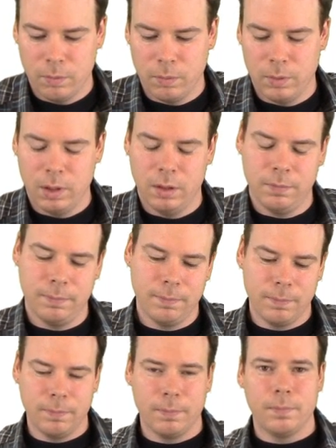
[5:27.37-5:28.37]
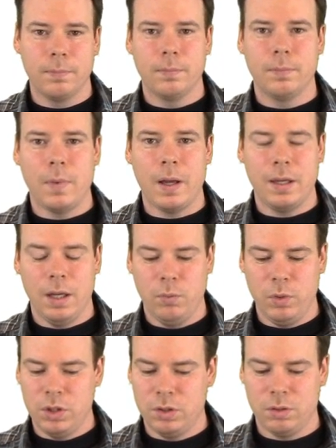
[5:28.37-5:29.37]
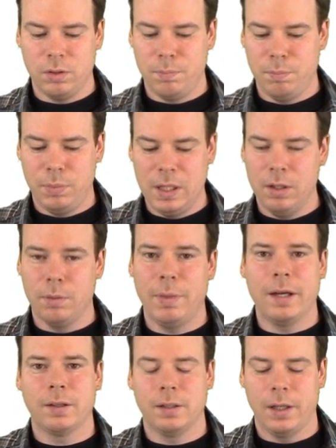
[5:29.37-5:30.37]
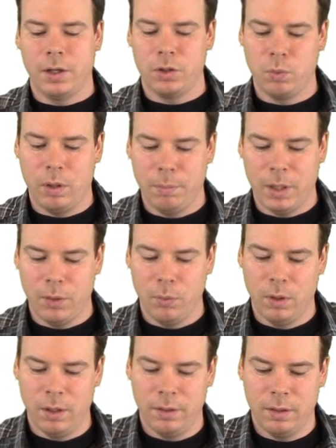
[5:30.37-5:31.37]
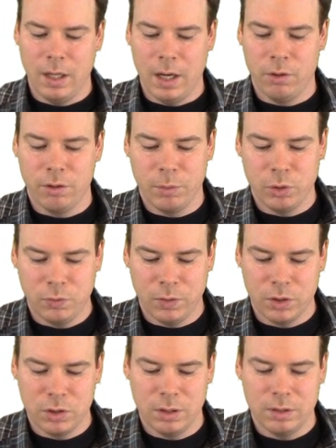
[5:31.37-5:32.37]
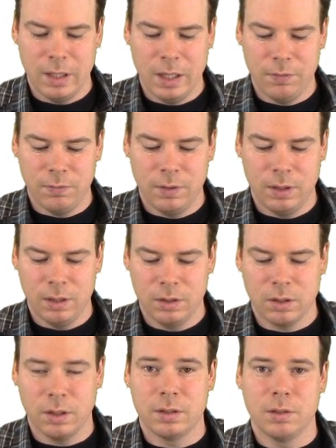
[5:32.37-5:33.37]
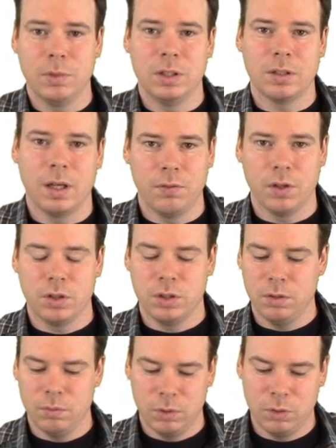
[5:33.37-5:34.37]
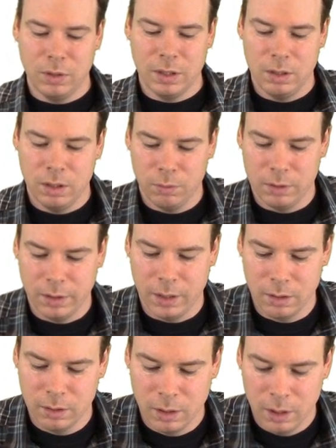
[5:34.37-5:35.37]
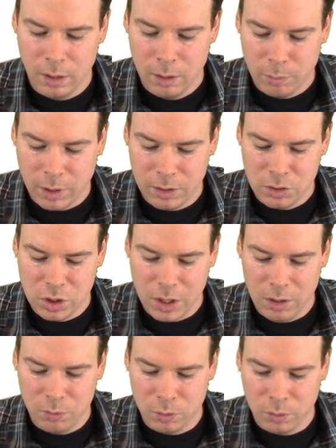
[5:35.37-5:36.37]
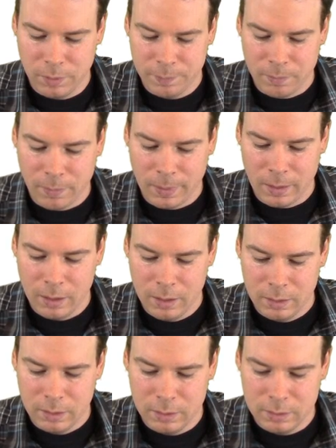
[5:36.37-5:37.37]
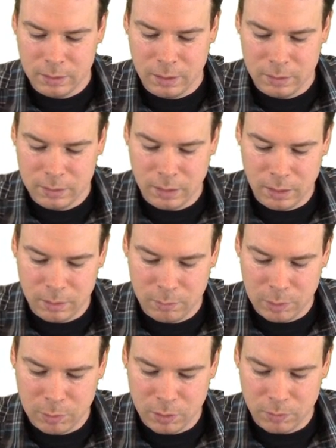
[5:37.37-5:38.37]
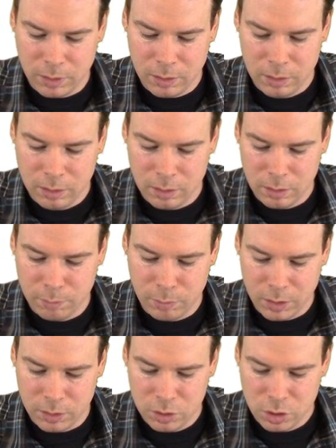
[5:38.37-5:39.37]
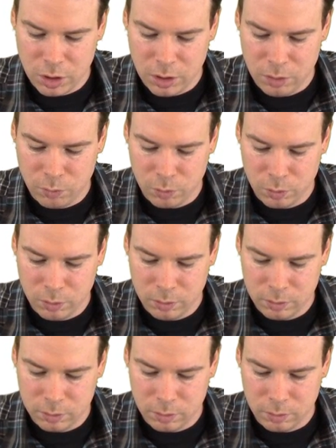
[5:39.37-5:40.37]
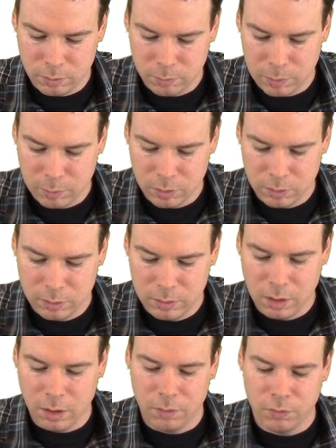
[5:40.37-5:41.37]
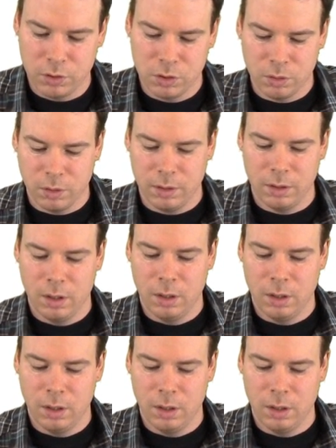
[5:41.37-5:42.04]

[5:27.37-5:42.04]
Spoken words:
Well, again, we just sort of peel back the layers one by one. The outermost function is f, and then it's got some inside function, which we can deal with later. By the chain rule, this says that, maybe I'll write here, by chain rule, so maybe I'll CR for short,